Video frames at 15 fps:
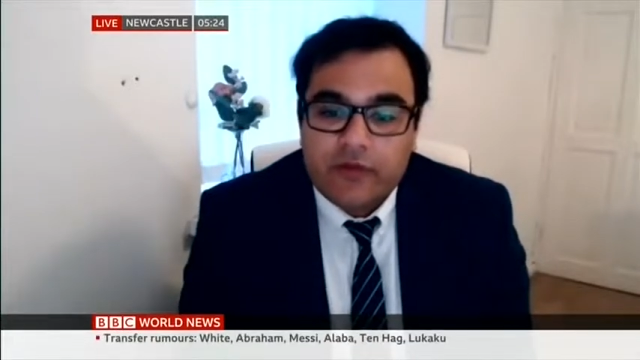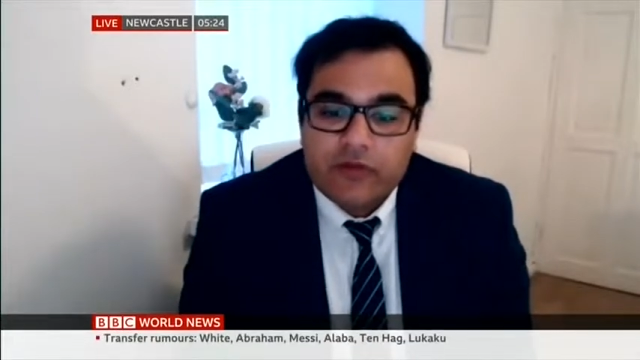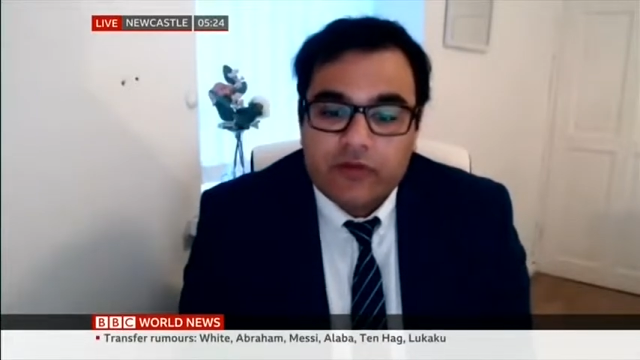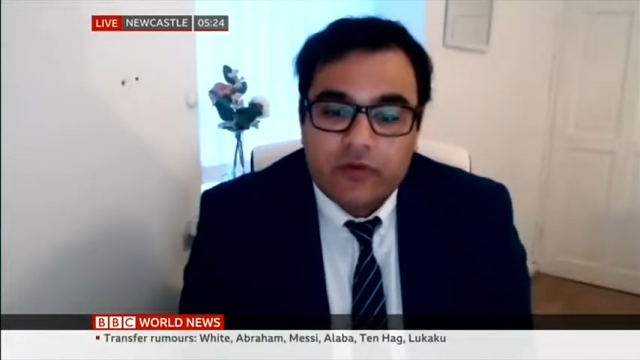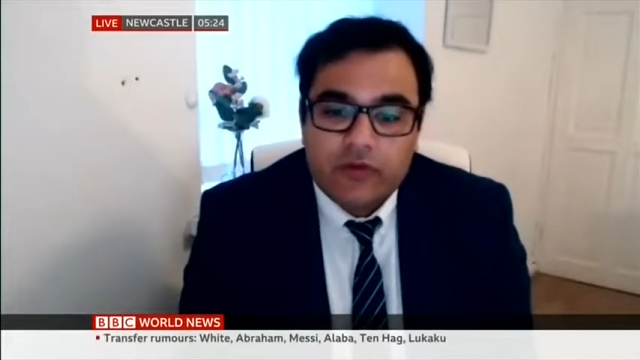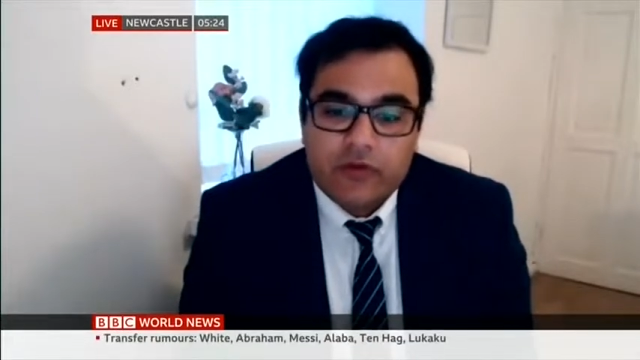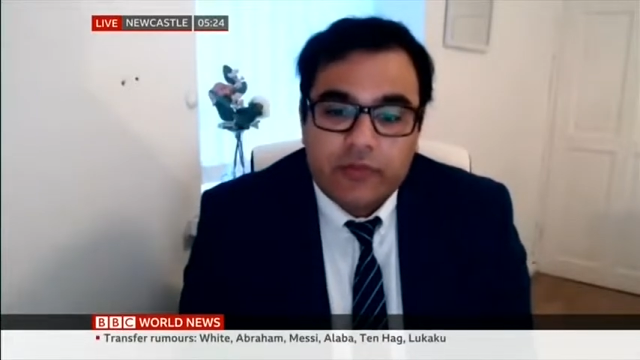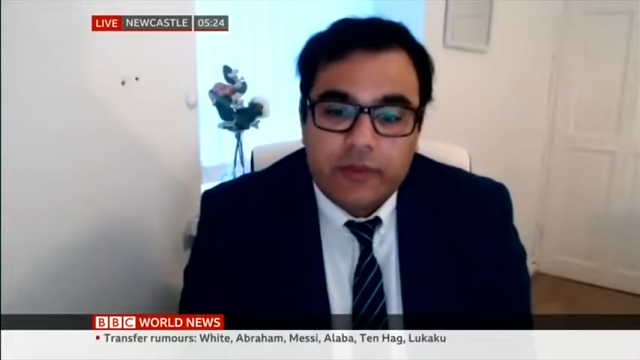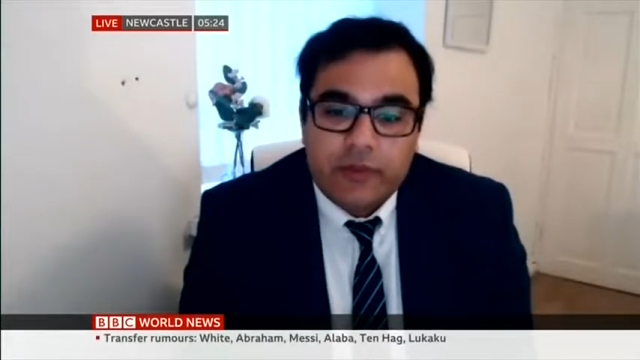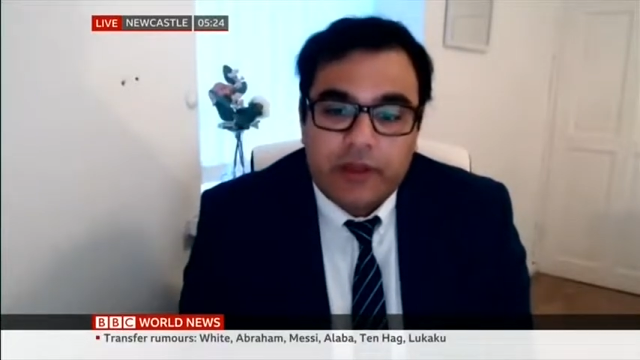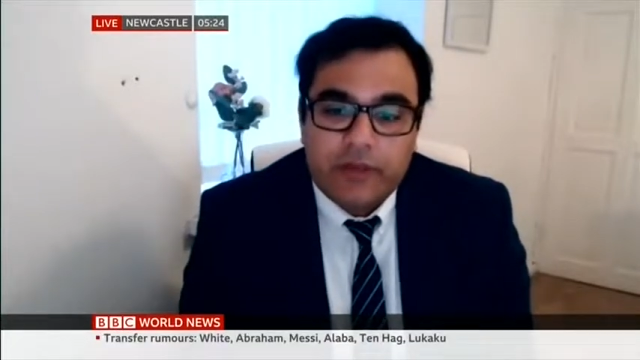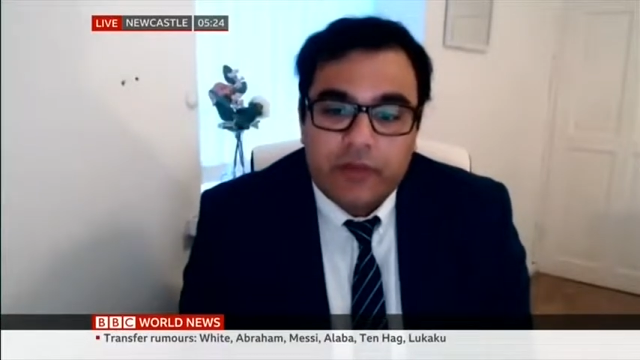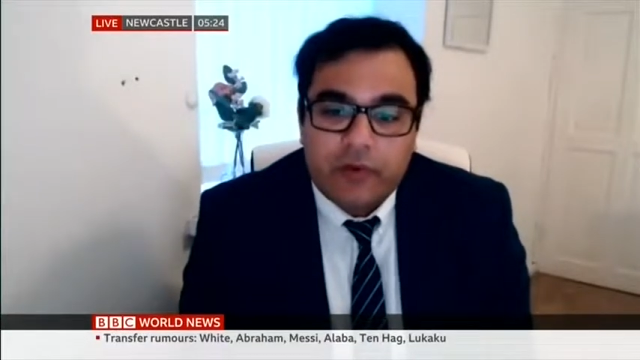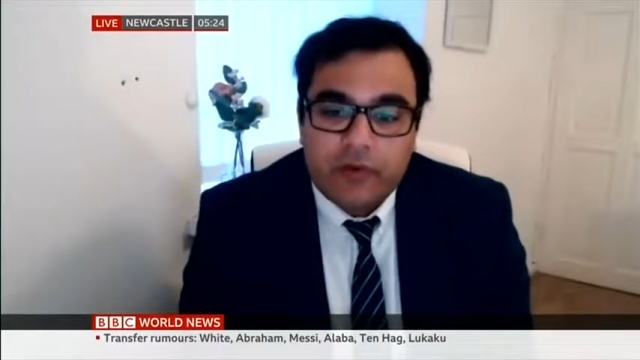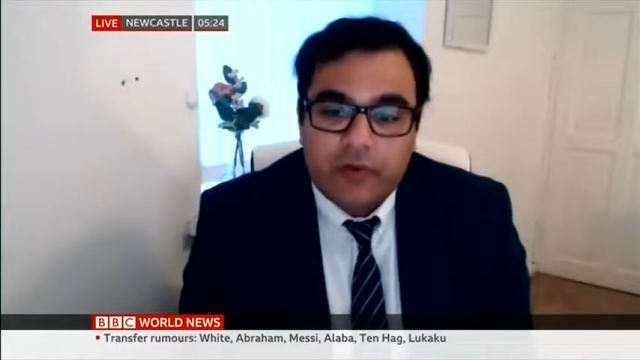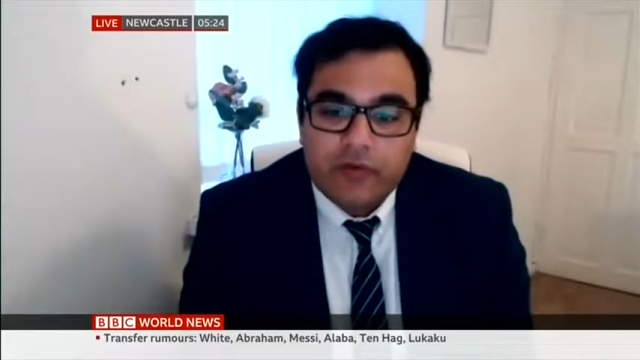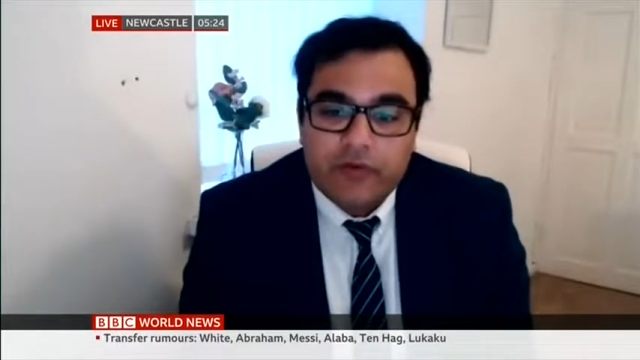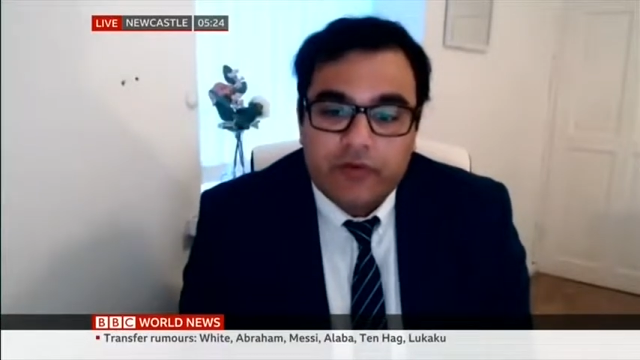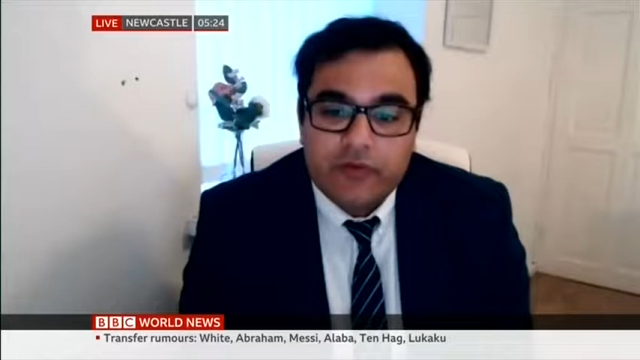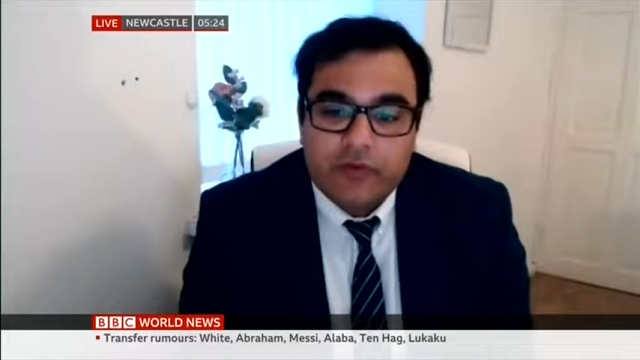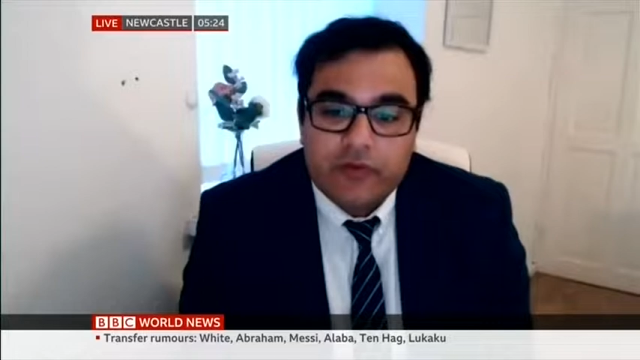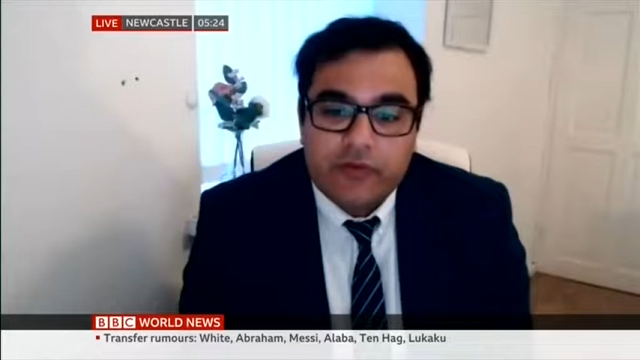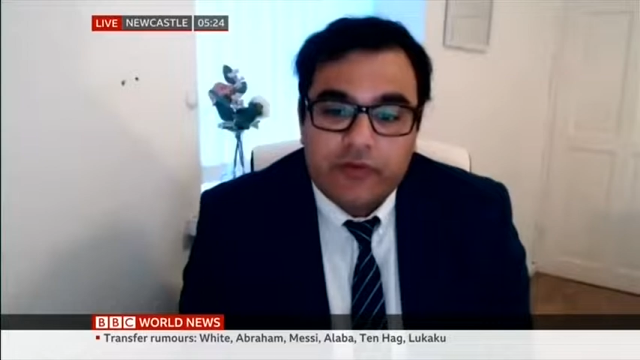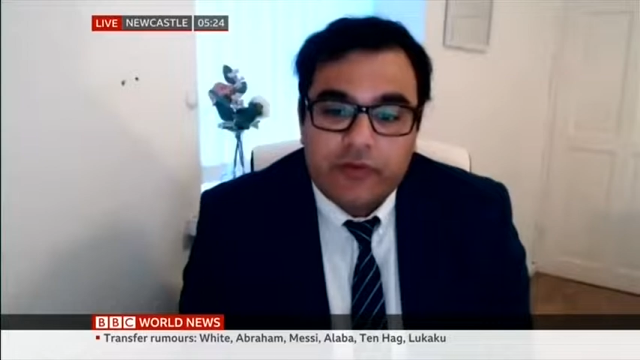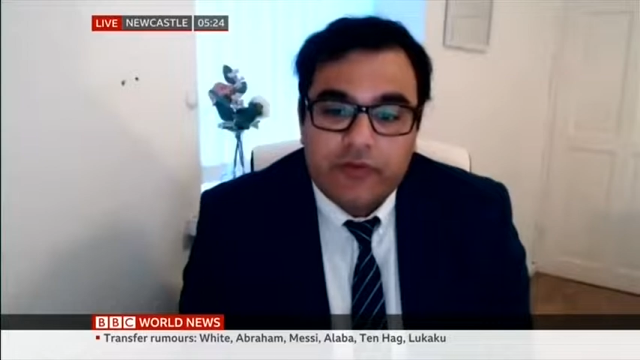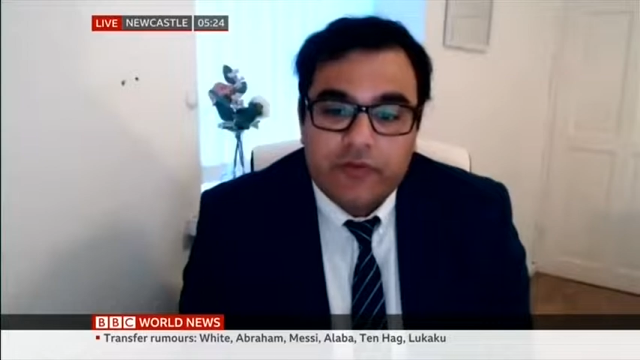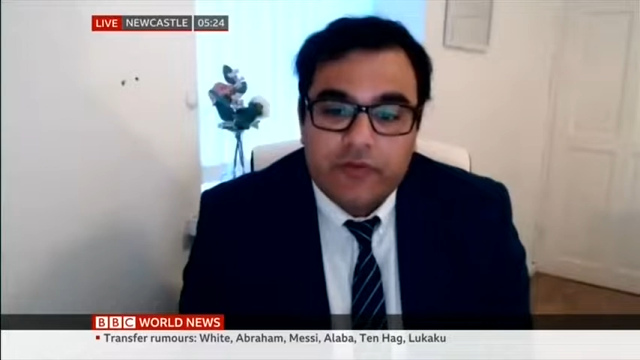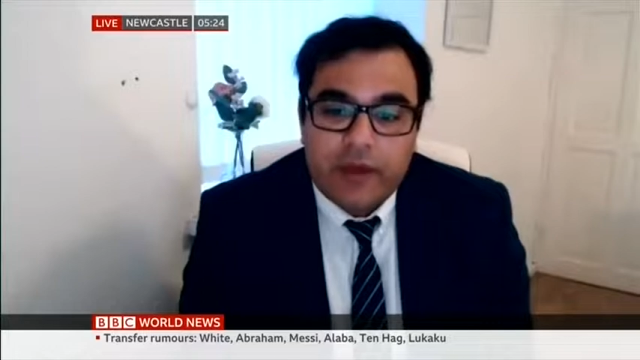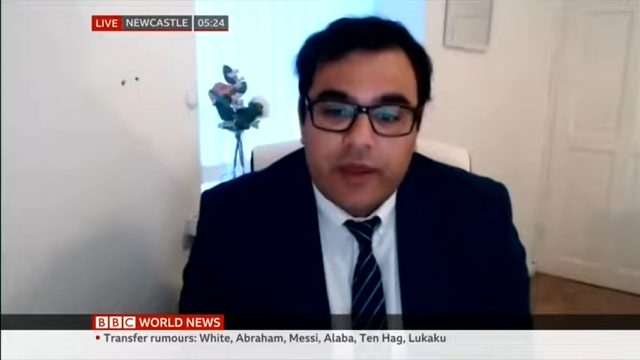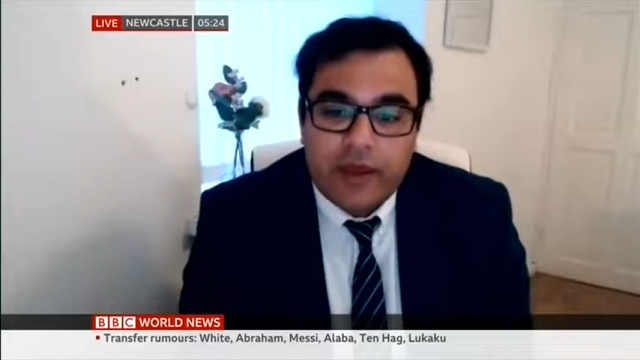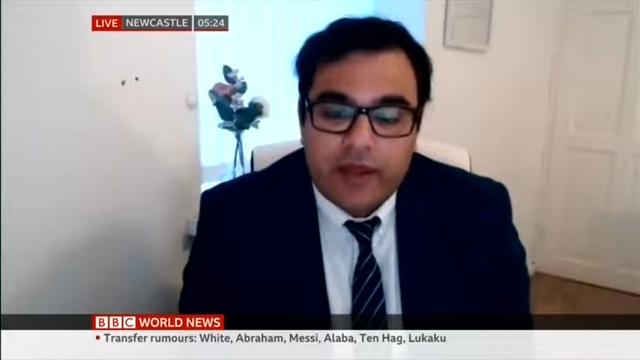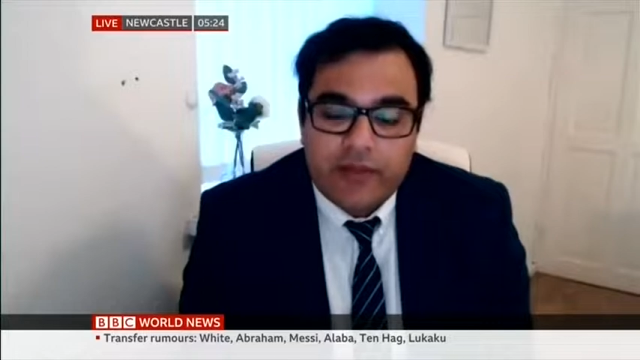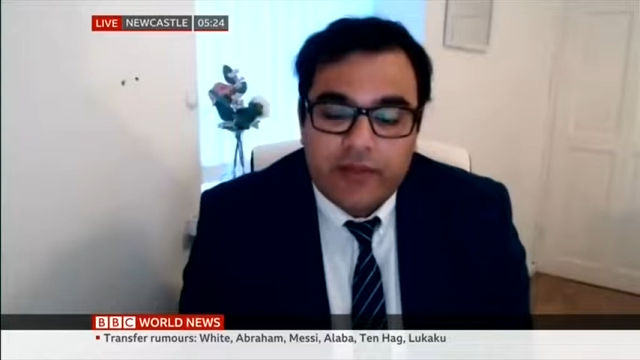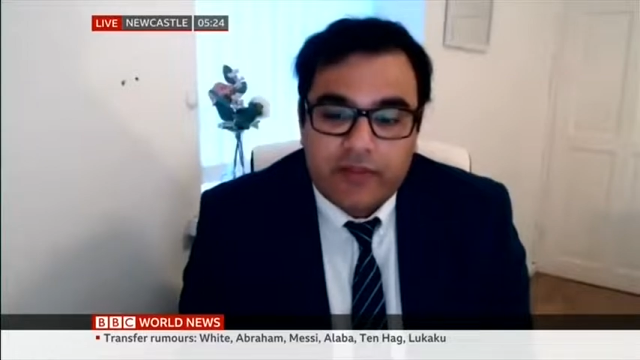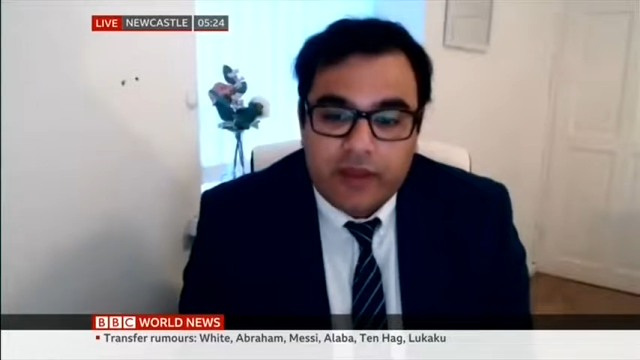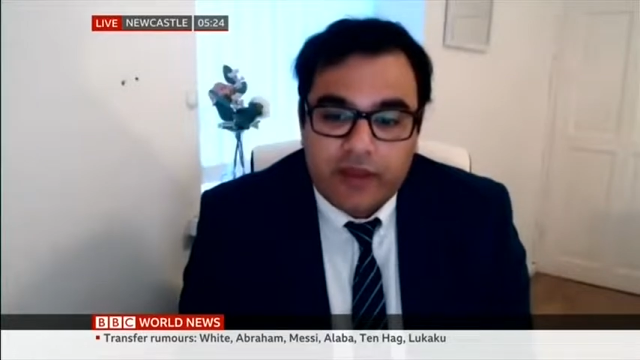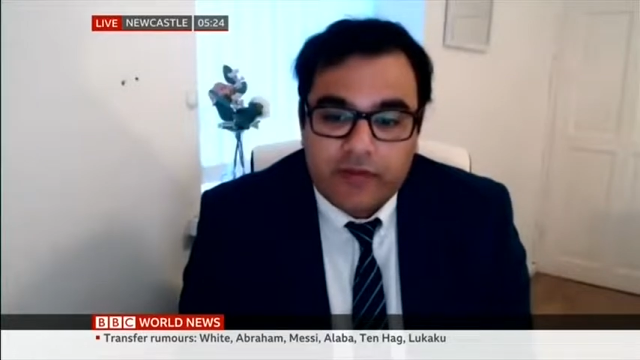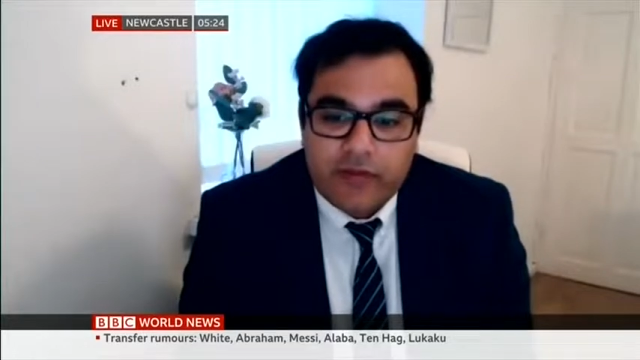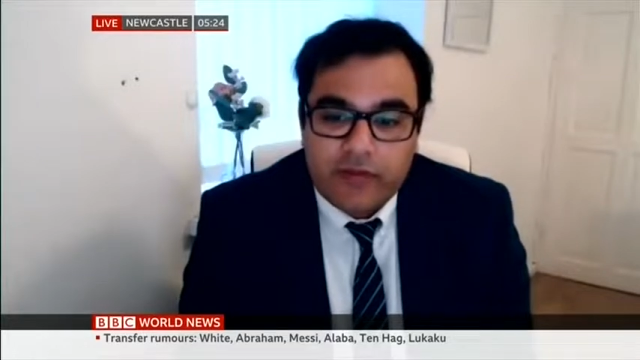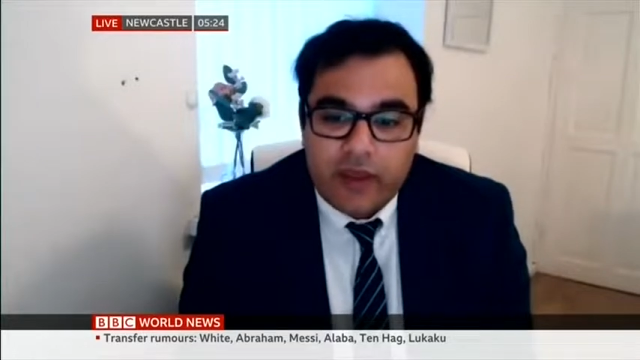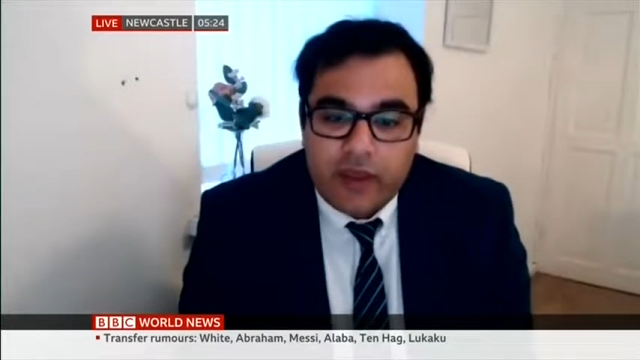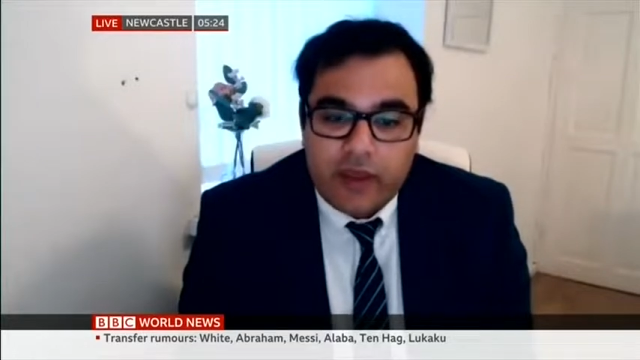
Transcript: and social media posts received by athletes.